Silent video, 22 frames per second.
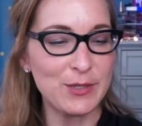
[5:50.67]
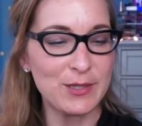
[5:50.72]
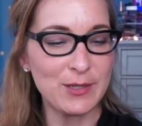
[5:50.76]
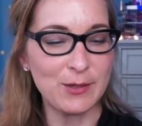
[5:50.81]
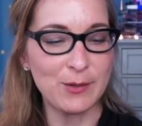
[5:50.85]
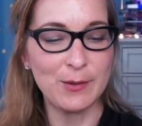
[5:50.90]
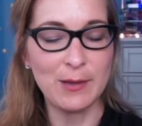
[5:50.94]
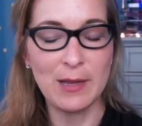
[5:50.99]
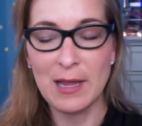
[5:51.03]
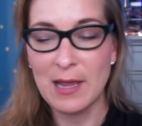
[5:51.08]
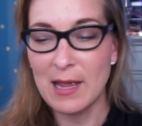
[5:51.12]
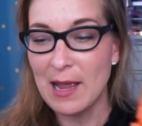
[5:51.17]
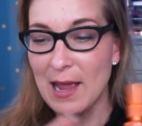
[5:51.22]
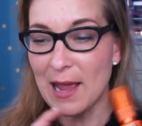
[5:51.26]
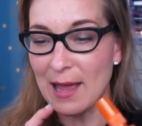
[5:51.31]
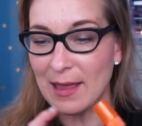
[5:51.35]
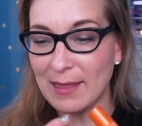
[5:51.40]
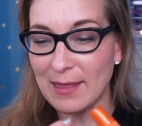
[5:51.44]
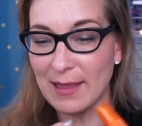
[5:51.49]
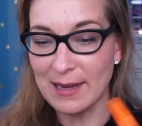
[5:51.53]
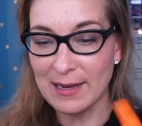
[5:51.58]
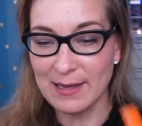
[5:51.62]
So
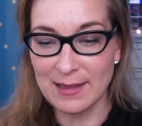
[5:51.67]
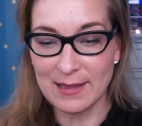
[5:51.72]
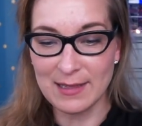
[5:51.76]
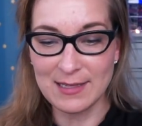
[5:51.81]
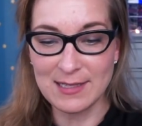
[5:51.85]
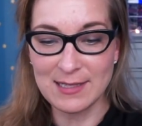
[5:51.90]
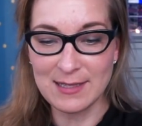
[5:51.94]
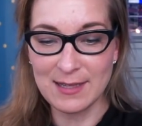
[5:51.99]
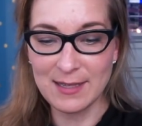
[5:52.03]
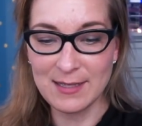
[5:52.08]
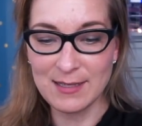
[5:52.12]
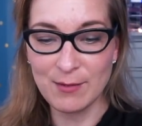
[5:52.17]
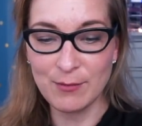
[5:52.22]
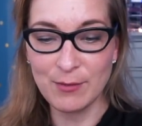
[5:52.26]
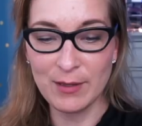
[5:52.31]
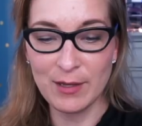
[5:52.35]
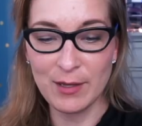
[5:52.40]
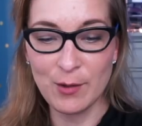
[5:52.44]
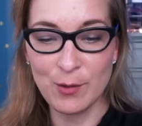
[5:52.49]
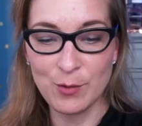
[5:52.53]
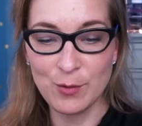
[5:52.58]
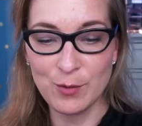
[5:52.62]
I like this. That's a
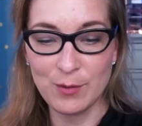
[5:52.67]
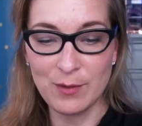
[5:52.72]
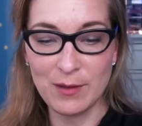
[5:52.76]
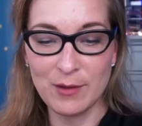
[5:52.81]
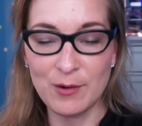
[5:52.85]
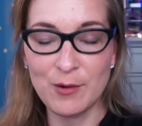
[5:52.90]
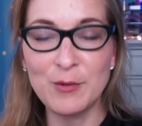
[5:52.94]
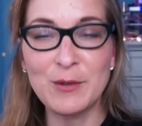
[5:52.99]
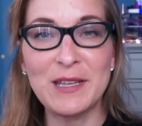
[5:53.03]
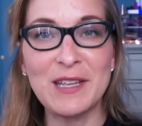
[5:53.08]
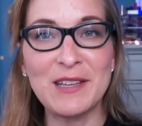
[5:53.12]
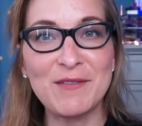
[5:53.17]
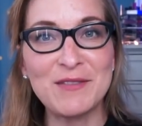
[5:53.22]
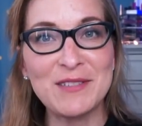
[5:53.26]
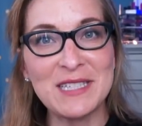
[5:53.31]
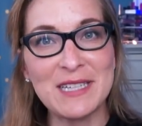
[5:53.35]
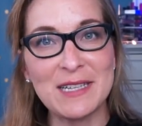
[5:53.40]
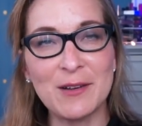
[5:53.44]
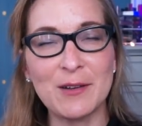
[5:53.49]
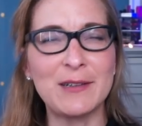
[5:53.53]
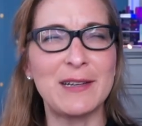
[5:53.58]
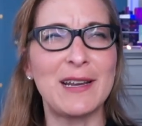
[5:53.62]
really cool little
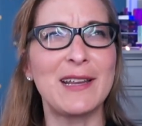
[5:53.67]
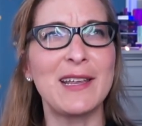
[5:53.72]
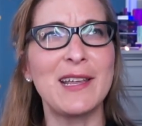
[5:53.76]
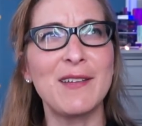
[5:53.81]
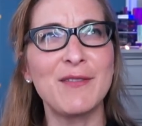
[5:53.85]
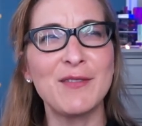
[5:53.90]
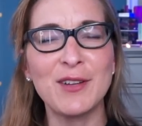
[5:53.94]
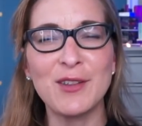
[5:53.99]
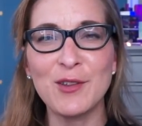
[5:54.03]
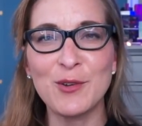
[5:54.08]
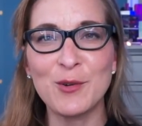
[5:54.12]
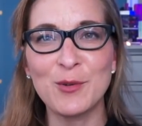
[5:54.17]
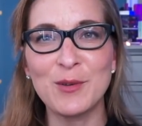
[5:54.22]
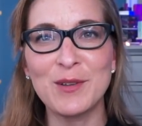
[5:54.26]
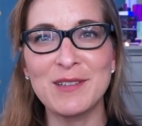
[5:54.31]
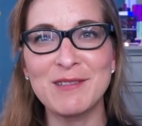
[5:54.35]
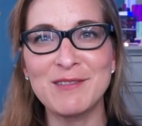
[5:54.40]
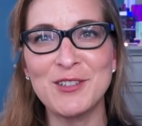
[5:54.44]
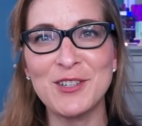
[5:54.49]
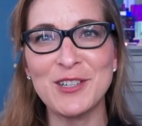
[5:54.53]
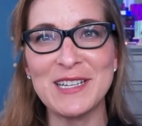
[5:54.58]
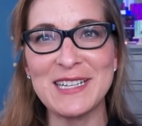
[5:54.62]
gift, or not gift, a little
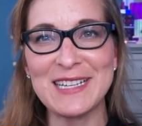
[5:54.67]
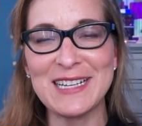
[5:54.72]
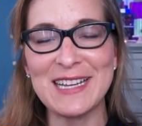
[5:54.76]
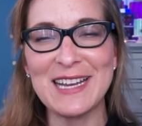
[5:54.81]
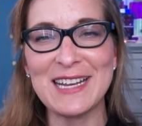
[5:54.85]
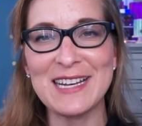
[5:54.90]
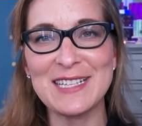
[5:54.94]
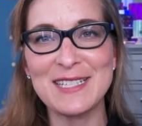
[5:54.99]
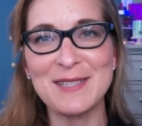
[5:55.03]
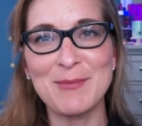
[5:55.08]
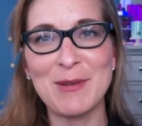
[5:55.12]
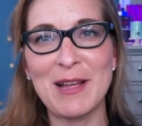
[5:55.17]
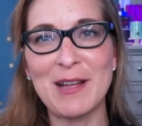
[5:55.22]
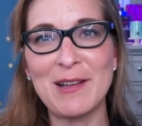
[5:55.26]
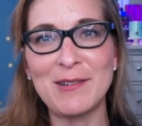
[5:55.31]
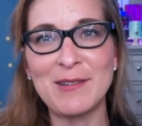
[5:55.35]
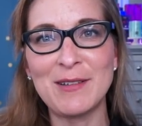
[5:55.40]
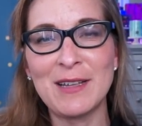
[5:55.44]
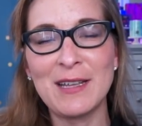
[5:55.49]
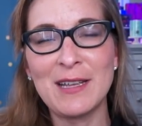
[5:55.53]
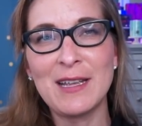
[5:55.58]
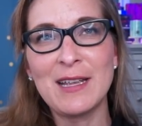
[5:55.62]
goodie to get as
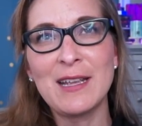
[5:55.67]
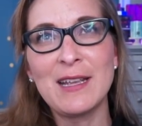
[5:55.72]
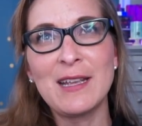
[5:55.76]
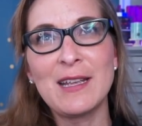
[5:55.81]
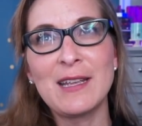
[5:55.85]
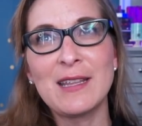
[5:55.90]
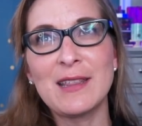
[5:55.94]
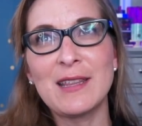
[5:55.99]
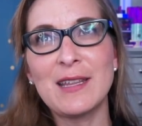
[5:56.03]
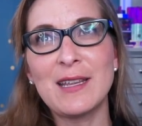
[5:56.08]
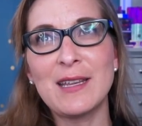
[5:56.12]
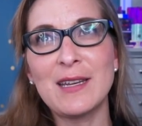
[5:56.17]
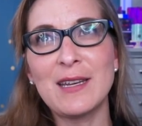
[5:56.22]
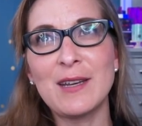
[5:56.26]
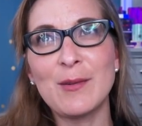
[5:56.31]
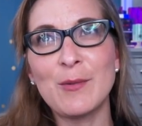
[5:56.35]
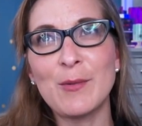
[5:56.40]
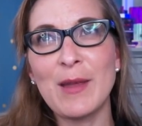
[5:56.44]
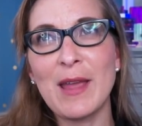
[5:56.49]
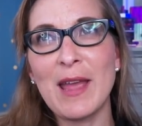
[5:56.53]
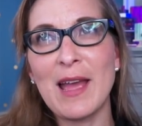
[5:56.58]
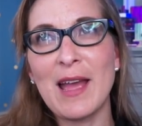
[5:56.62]
well.
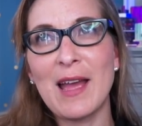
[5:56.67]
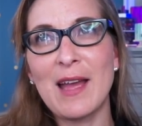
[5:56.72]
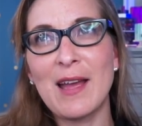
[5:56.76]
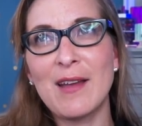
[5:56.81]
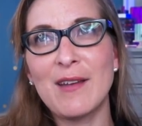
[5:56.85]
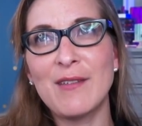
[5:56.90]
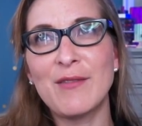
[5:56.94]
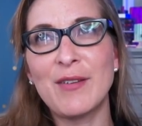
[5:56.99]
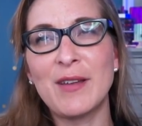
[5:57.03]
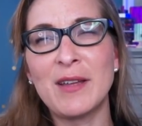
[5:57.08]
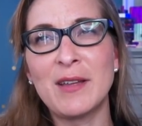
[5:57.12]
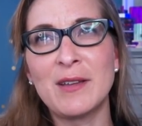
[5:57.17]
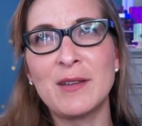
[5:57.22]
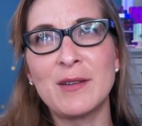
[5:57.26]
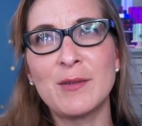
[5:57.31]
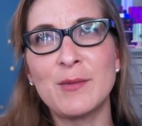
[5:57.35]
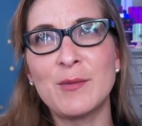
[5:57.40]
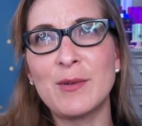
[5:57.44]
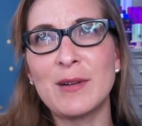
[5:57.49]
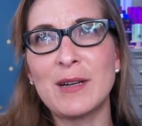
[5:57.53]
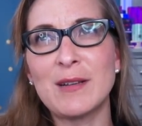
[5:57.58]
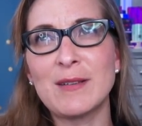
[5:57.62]
Then we have,
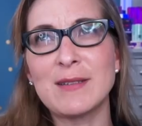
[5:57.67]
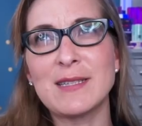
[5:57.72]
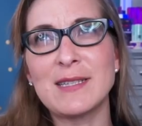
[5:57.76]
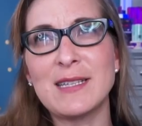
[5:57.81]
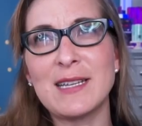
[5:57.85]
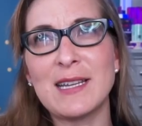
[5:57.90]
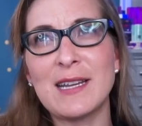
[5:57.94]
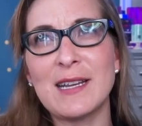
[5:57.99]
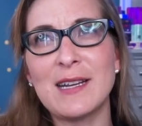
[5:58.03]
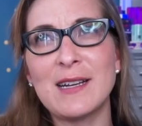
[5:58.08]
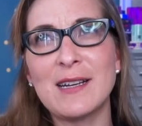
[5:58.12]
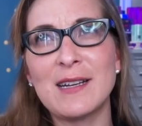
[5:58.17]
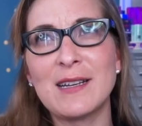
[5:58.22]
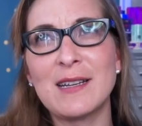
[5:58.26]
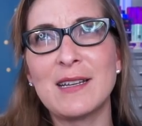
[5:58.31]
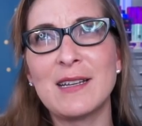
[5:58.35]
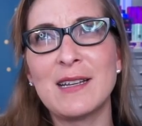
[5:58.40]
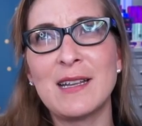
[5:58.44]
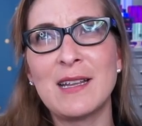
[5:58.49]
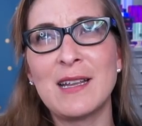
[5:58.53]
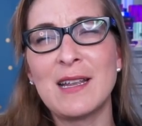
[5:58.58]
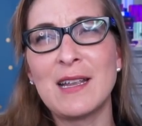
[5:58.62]
what else in here?
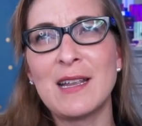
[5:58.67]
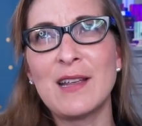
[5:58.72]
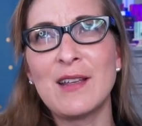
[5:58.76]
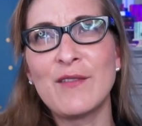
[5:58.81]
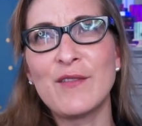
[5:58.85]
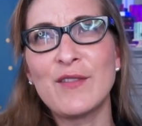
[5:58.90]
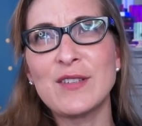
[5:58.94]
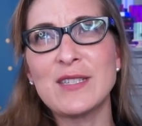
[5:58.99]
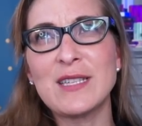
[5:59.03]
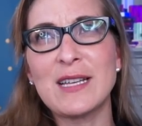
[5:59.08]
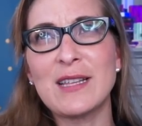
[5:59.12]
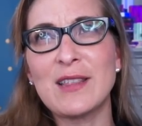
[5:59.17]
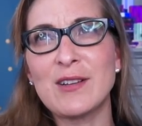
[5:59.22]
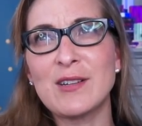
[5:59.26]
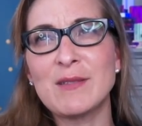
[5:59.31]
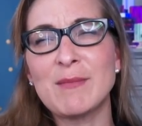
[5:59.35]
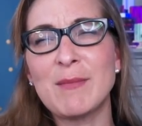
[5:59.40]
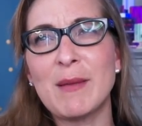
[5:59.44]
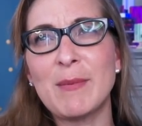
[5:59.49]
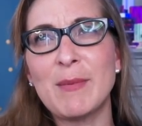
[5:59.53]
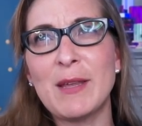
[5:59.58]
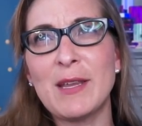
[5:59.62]
Feels like
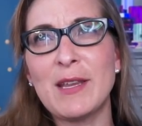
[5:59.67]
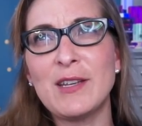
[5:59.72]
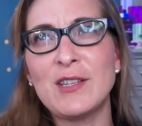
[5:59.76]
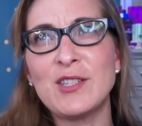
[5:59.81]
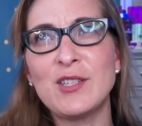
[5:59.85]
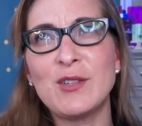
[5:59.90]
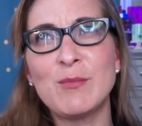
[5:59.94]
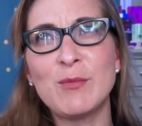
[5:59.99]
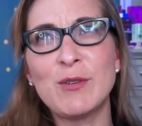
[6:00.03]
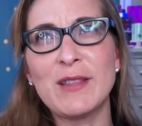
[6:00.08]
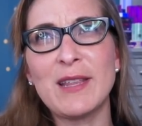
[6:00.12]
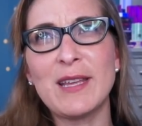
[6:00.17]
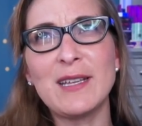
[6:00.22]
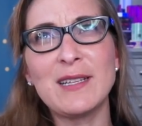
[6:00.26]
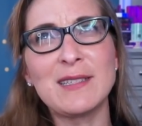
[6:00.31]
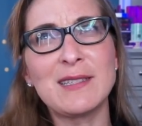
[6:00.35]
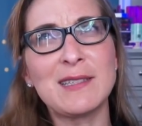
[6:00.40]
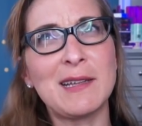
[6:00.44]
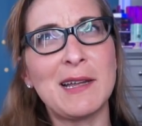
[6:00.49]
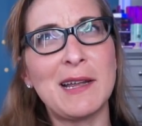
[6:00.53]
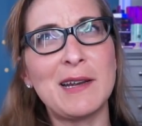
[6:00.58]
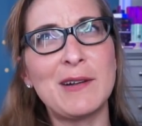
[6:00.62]
there's maybe two more
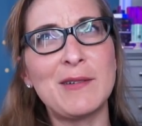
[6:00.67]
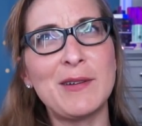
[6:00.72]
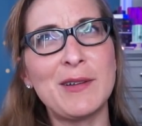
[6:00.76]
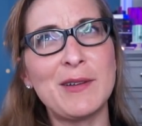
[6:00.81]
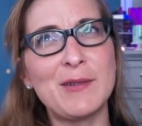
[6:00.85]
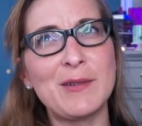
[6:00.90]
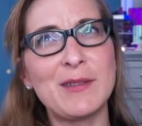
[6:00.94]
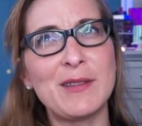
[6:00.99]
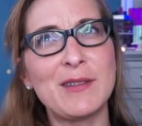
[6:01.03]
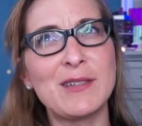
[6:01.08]
things. I don't know.